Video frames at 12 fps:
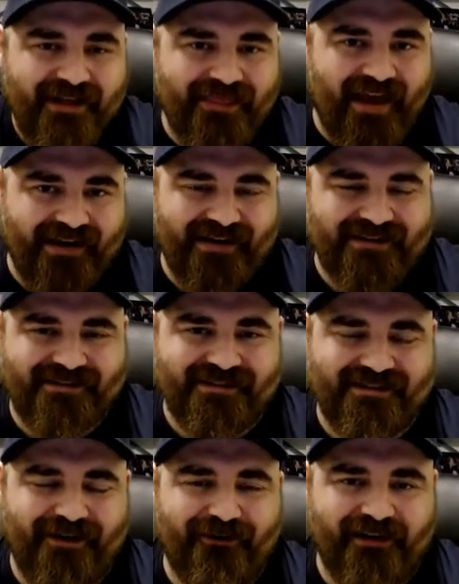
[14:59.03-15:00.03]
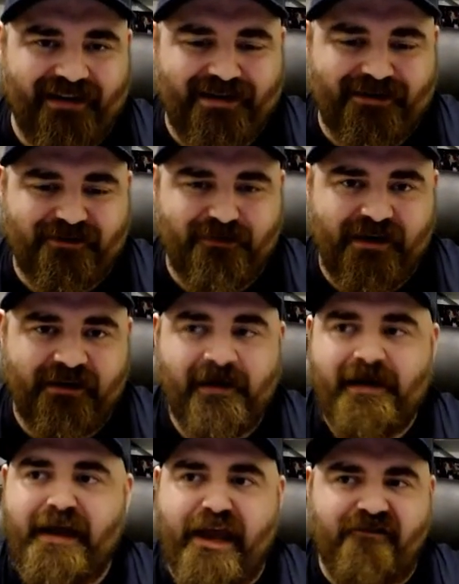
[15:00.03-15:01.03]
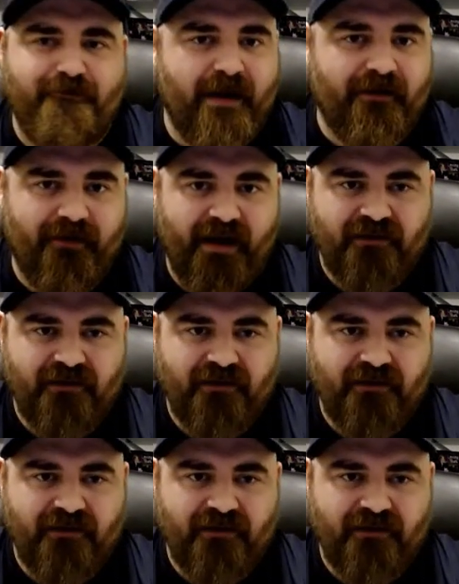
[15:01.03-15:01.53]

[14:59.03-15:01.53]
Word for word: that necessarily is. But if Ben Gregg